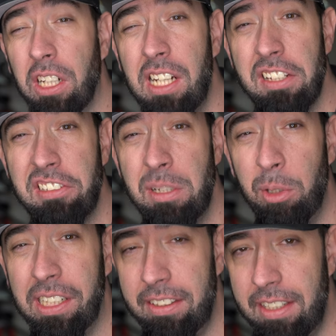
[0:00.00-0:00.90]
a custom
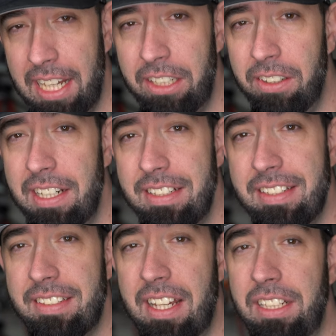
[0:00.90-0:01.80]
recliner I
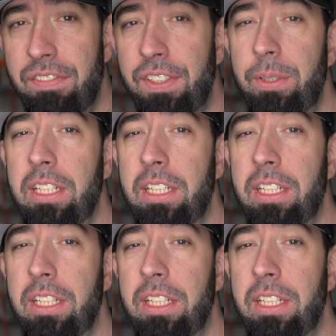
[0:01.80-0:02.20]
designed a few